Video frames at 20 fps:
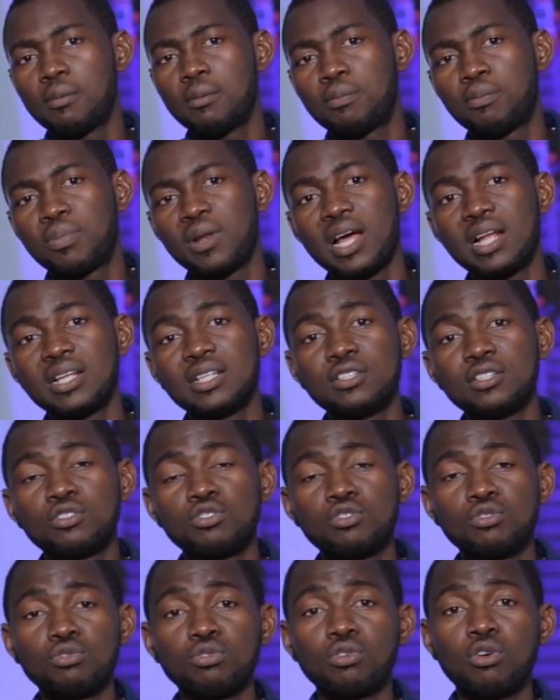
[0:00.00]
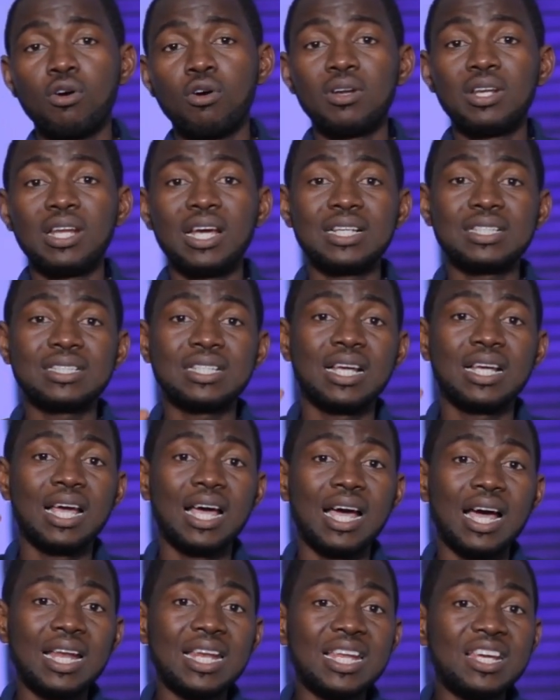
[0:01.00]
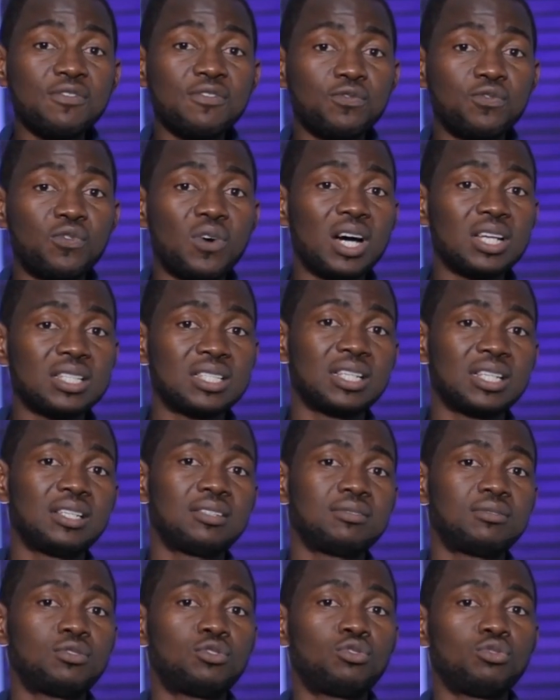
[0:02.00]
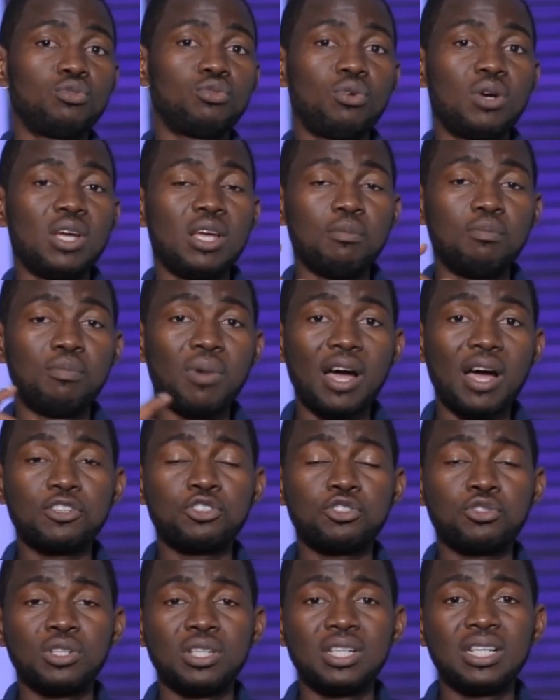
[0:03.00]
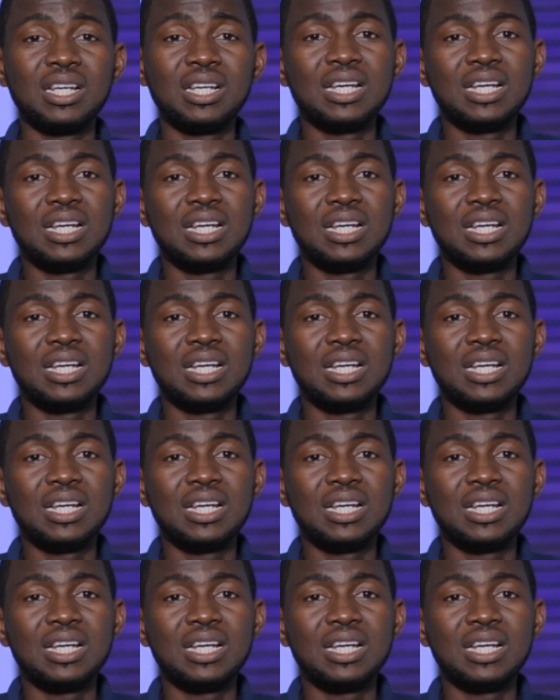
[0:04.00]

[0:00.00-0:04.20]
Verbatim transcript: planning to connect an inverter to a battery,